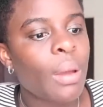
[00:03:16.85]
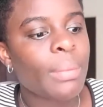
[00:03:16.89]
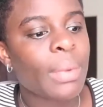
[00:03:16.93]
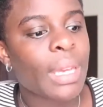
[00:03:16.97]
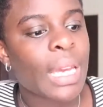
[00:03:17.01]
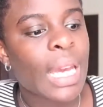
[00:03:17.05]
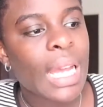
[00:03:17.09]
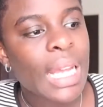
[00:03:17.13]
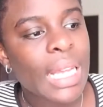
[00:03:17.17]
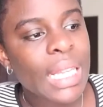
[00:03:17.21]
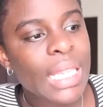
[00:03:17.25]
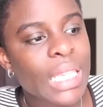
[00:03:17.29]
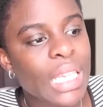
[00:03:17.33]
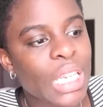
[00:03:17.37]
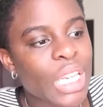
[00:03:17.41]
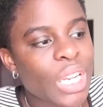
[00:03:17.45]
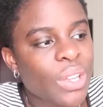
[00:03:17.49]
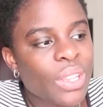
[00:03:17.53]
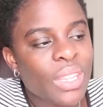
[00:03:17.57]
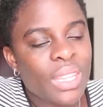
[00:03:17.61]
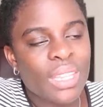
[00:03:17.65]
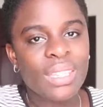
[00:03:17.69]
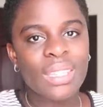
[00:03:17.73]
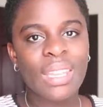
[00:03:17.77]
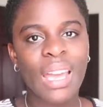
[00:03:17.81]
Because, you
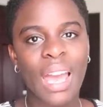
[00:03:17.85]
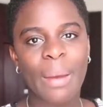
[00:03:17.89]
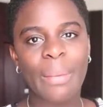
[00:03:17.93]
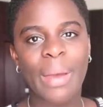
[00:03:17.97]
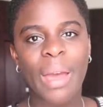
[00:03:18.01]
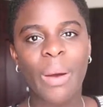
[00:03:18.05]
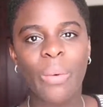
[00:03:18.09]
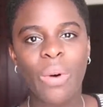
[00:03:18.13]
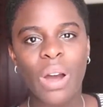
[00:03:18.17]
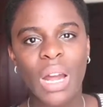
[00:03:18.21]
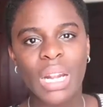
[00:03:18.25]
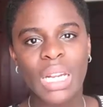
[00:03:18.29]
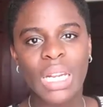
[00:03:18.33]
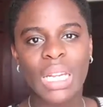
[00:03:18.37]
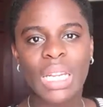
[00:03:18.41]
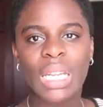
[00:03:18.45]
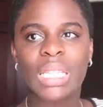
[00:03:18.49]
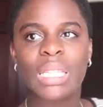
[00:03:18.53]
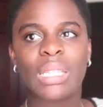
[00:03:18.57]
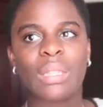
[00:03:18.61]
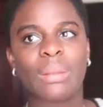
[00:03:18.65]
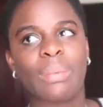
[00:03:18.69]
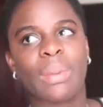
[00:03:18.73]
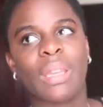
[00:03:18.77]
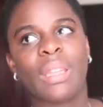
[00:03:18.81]
know, this time I wanted
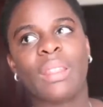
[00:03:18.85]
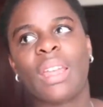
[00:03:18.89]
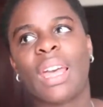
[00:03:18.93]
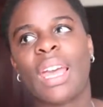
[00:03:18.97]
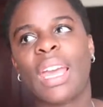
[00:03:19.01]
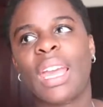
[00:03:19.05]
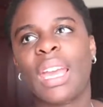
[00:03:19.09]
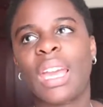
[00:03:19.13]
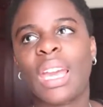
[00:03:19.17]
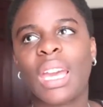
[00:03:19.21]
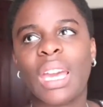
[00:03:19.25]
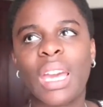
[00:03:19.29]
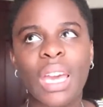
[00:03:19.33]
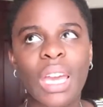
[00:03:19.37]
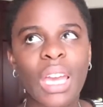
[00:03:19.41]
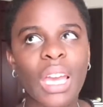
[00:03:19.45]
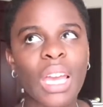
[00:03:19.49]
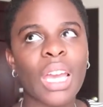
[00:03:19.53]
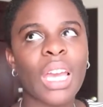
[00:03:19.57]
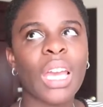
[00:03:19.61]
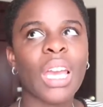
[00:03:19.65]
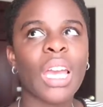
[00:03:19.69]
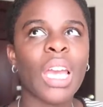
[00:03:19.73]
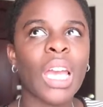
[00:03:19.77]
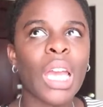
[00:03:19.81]
it to be like,
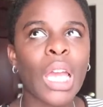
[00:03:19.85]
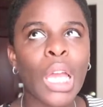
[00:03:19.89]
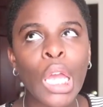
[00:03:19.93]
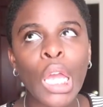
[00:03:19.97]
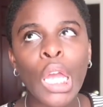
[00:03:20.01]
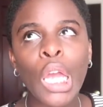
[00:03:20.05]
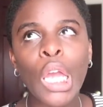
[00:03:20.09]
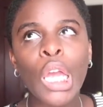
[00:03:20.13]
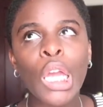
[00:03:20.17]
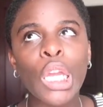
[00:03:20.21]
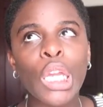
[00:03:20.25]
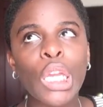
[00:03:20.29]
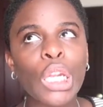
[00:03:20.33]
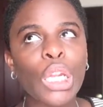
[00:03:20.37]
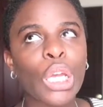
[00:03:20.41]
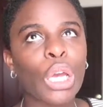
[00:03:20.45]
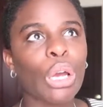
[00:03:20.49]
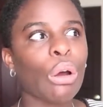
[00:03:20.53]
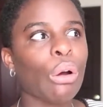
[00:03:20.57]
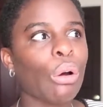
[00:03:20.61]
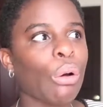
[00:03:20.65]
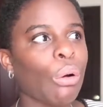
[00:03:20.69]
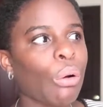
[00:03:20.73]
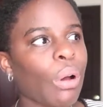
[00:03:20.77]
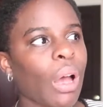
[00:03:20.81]
you
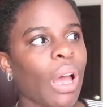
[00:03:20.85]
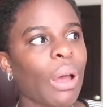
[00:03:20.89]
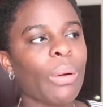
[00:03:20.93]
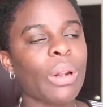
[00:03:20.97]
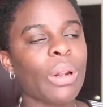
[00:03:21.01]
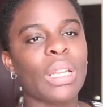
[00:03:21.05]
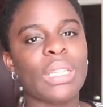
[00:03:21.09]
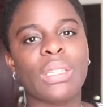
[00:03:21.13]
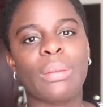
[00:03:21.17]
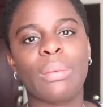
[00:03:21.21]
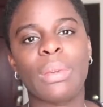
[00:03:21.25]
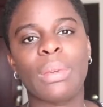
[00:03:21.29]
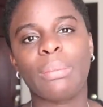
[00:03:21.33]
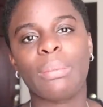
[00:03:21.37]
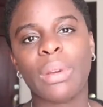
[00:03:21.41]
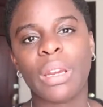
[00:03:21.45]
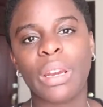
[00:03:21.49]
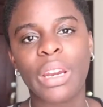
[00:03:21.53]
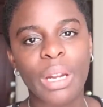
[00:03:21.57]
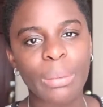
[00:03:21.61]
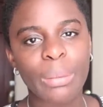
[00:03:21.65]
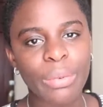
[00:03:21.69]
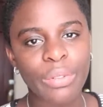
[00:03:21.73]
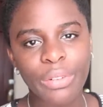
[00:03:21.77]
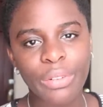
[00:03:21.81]
know, I wanted to be
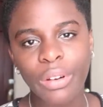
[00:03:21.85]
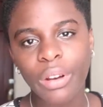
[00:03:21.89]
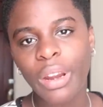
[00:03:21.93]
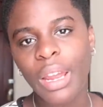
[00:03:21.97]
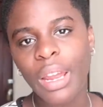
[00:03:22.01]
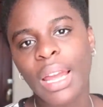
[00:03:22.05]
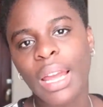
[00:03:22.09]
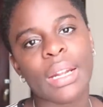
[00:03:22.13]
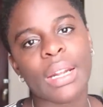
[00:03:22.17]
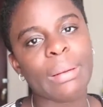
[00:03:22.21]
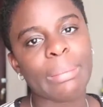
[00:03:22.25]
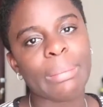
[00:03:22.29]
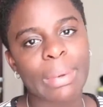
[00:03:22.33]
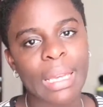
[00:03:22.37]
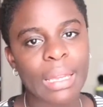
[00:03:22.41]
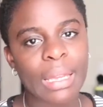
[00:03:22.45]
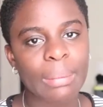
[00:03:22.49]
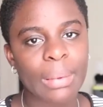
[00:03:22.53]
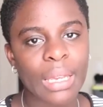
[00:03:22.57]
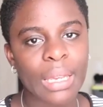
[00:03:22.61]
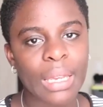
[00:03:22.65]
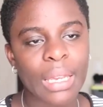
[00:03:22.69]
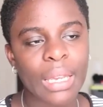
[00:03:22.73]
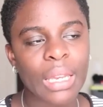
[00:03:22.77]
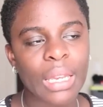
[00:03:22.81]
married before I had a
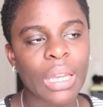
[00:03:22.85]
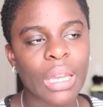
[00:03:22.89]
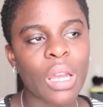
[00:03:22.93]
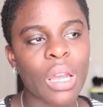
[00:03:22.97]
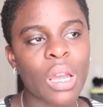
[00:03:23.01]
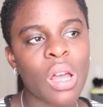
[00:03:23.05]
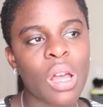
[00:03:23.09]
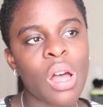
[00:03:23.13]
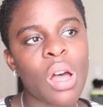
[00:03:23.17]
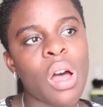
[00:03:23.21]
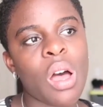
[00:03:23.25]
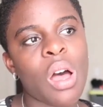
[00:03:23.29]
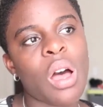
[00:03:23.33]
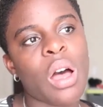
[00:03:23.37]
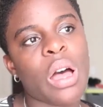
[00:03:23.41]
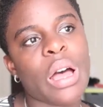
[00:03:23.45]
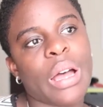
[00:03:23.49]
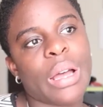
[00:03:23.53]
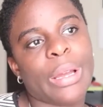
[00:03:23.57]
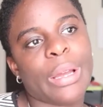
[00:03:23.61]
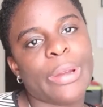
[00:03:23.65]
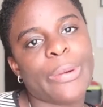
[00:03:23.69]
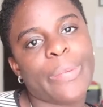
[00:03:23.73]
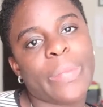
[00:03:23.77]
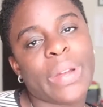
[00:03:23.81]
baby
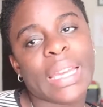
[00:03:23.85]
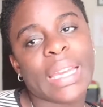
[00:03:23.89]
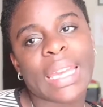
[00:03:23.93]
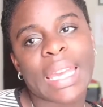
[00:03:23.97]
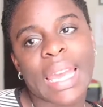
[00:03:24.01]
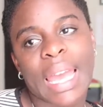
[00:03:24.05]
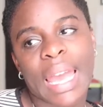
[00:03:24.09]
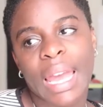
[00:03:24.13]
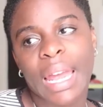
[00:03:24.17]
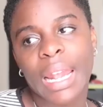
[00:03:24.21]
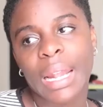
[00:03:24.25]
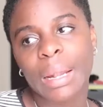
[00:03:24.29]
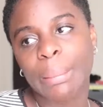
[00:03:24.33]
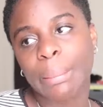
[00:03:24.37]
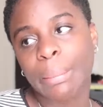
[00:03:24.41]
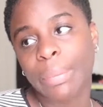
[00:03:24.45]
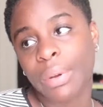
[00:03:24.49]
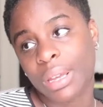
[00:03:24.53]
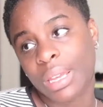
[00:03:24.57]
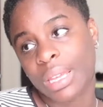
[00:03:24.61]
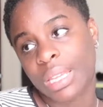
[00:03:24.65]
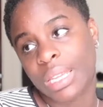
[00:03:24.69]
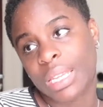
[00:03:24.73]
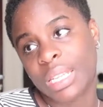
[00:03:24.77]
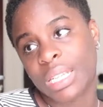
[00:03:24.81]
again,
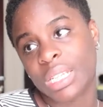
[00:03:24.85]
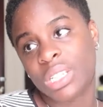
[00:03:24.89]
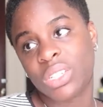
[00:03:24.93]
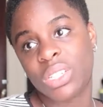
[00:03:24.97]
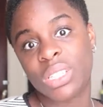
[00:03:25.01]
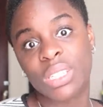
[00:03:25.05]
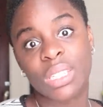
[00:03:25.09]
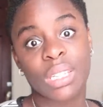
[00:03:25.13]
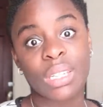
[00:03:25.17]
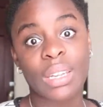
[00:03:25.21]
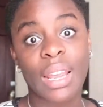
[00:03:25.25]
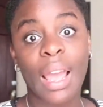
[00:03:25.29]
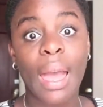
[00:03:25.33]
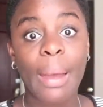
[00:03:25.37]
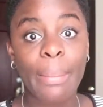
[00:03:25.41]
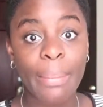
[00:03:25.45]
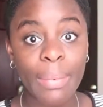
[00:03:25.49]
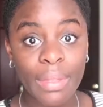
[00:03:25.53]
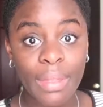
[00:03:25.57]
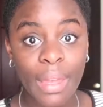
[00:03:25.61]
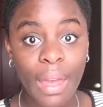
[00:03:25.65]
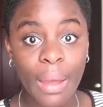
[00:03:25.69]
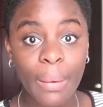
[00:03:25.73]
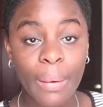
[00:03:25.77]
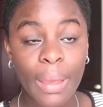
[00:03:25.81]
but it just didn't
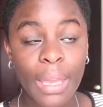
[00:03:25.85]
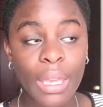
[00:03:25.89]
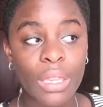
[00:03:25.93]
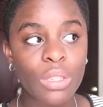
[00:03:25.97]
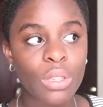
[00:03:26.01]
happen that way.